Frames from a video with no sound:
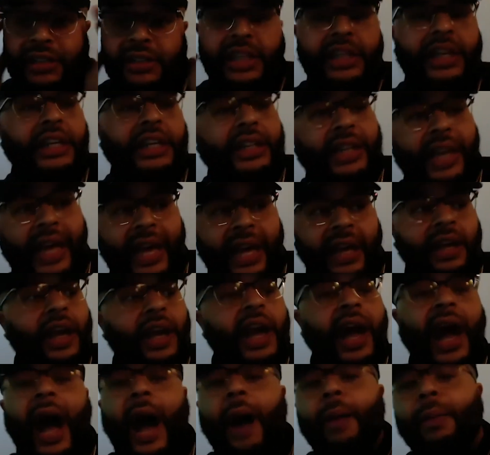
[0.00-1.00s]
thinking like
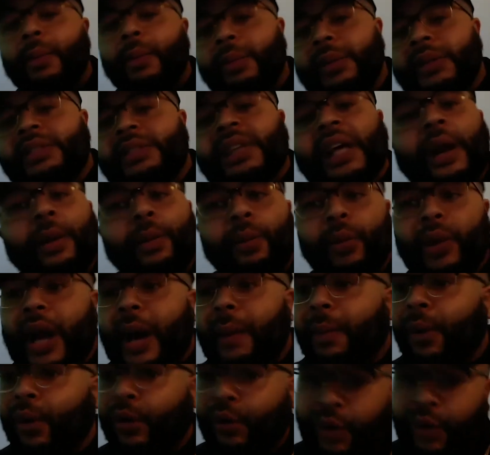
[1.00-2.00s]
how I'm gonna be set up when
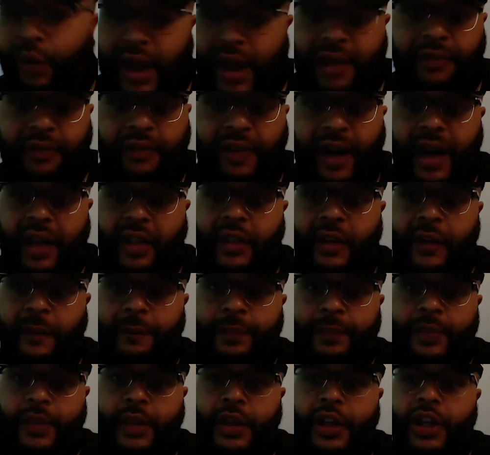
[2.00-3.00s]
I'm a grandfather,
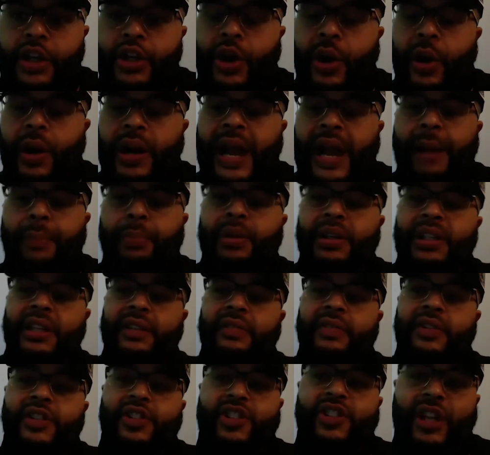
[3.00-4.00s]
and I
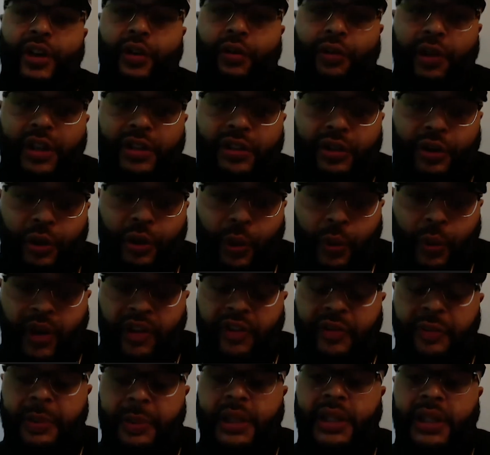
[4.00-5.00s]
believe in generational
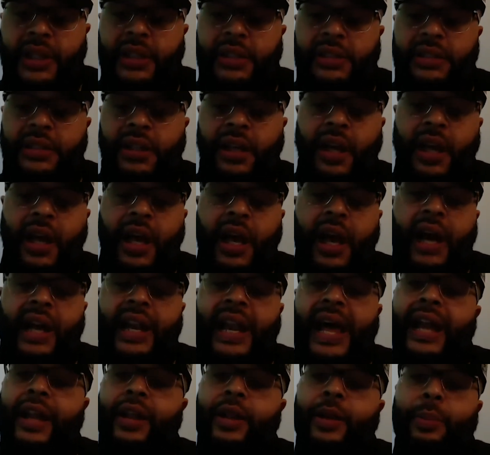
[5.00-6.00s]
wealth, because a
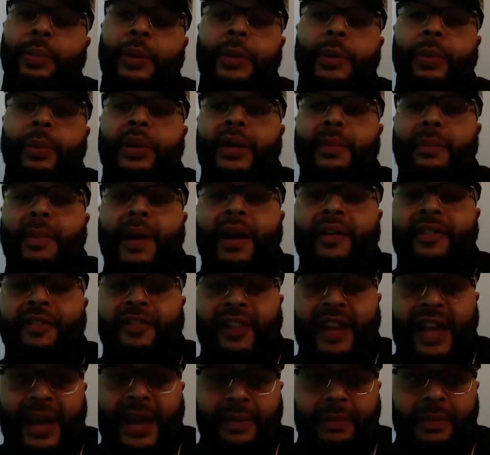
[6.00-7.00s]
lot of the people in my
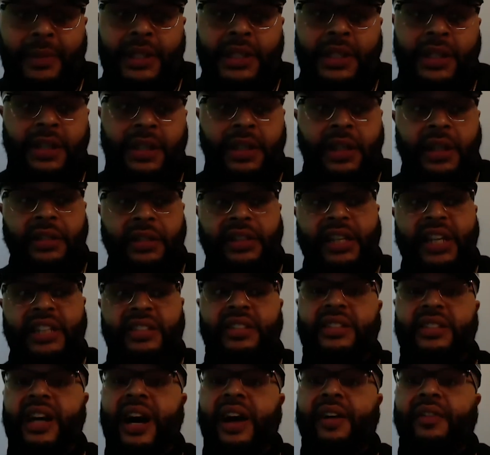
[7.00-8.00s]
family, they
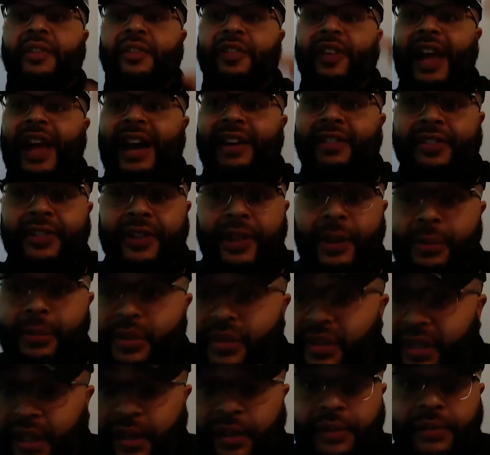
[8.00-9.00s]
just got fly for
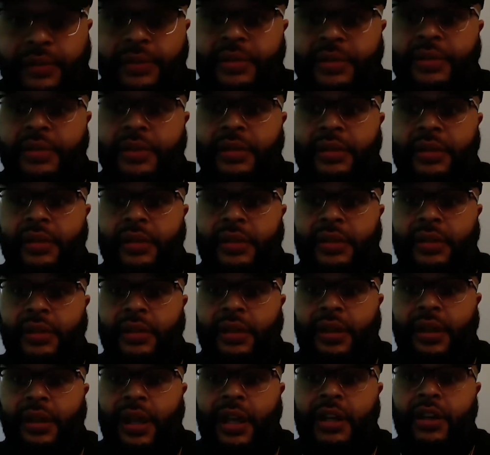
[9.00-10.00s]
themselves,
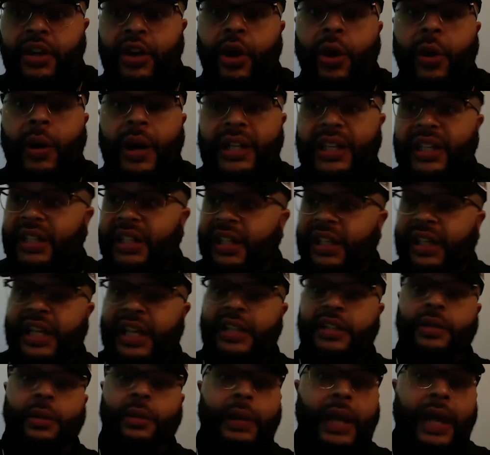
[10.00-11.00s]
and then the
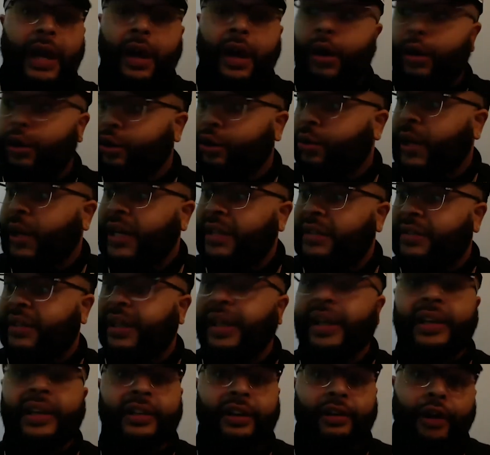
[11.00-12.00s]
kids were like, oh, you
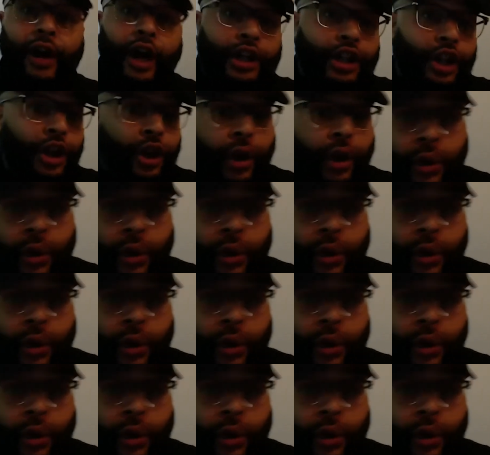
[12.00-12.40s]
18, you're on your